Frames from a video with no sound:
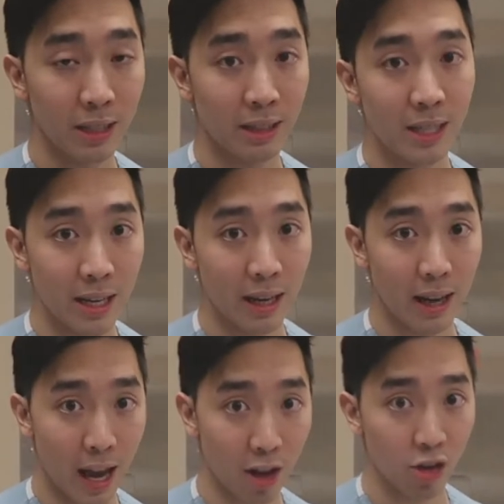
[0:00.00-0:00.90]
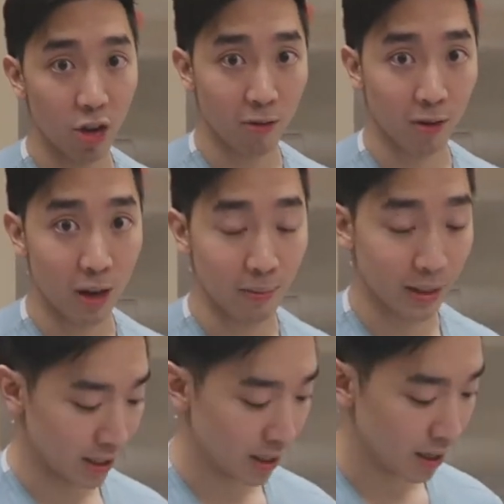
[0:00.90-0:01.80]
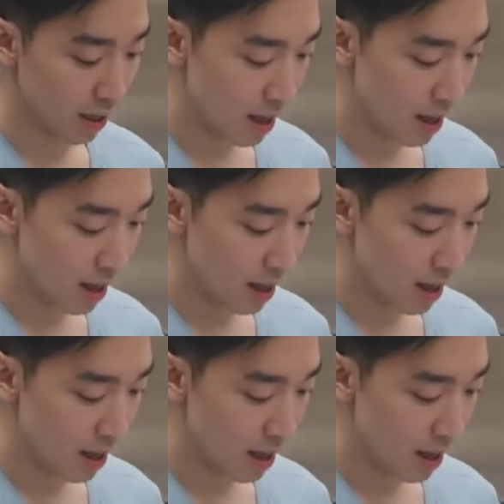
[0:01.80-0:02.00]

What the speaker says: CT angio for imaging.